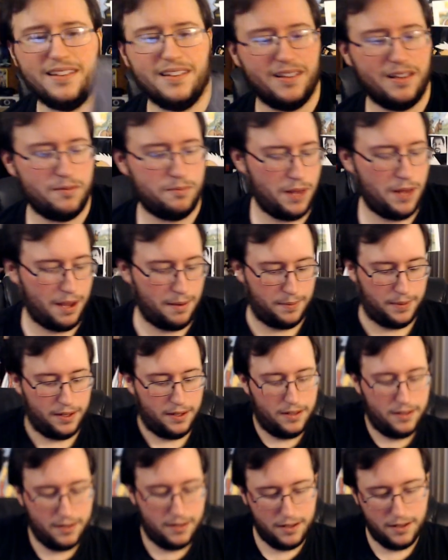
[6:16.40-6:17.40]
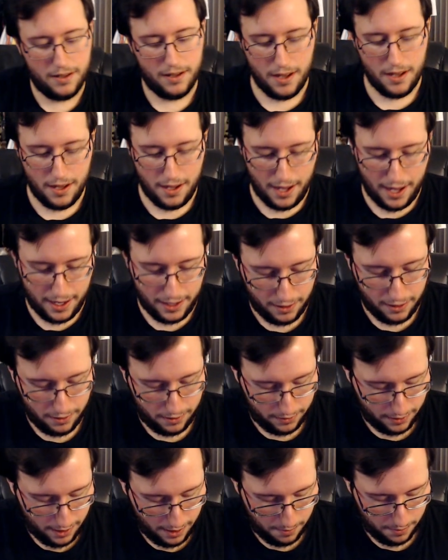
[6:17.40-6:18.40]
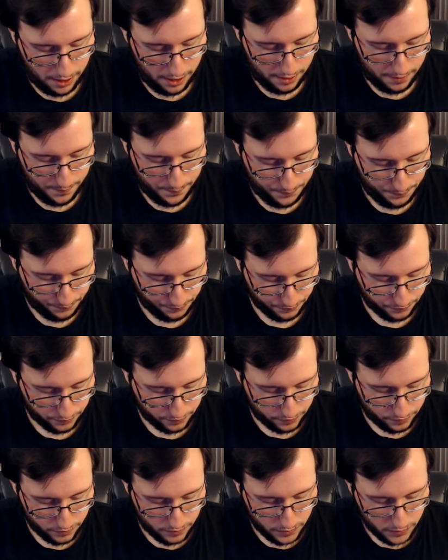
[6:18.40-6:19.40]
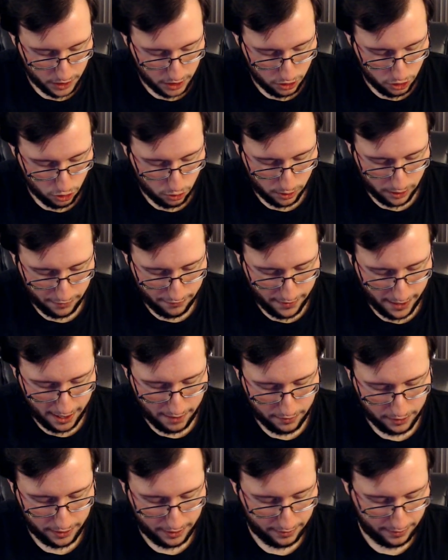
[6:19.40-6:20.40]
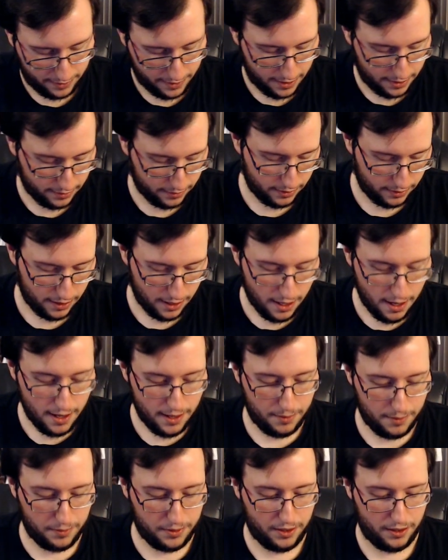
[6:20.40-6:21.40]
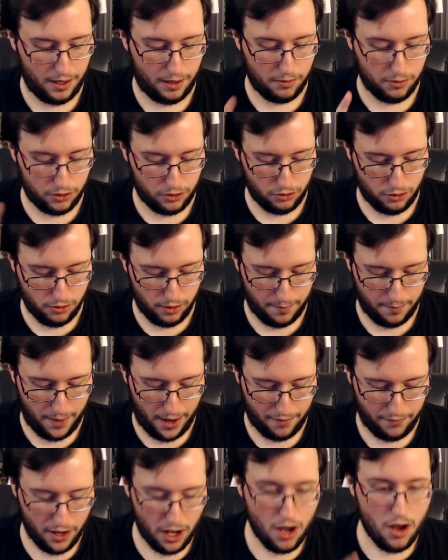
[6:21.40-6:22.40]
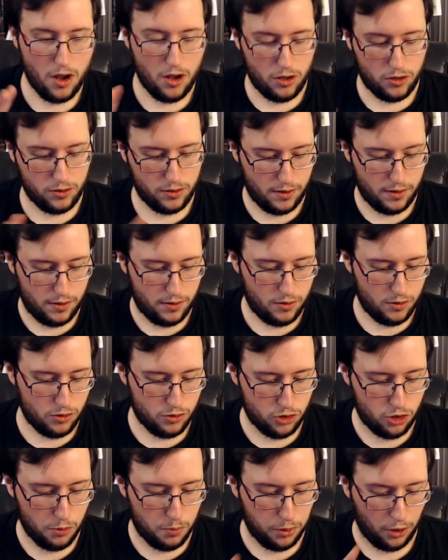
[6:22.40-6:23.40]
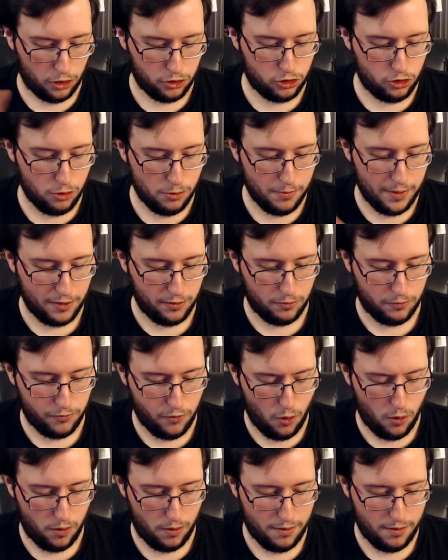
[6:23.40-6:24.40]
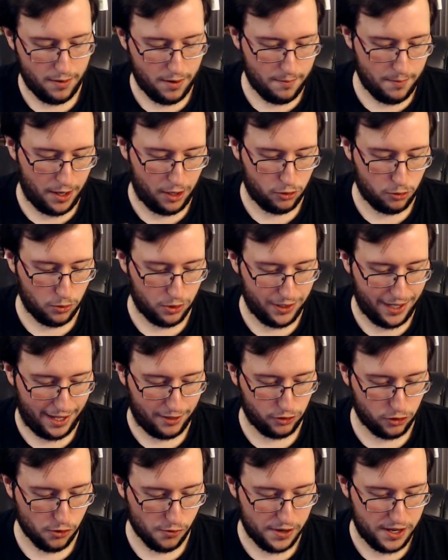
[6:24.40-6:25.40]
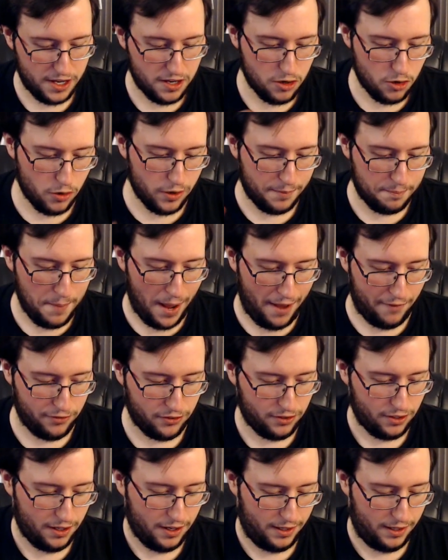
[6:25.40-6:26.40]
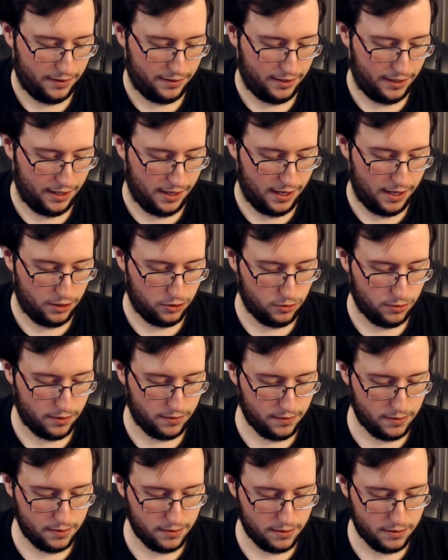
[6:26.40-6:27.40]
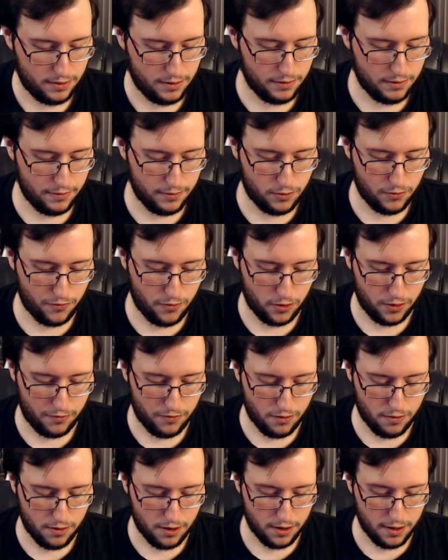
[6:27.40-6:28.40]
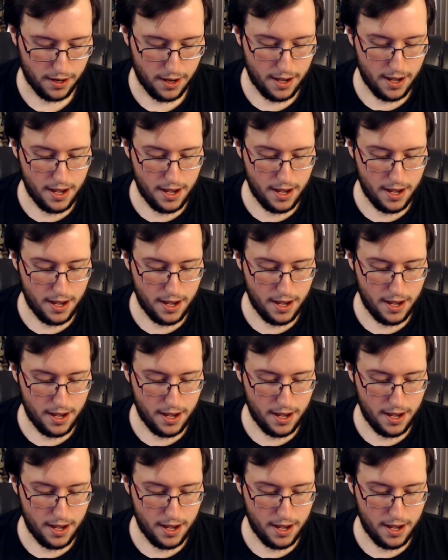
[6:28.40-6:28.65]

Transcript: in this baby, and there's how many? 25 on this disc. Let me see. I'm gonna do quick math. Two plus two is four. Minus one, that's three. Quick maths. And let's see. Uh, 21, 44.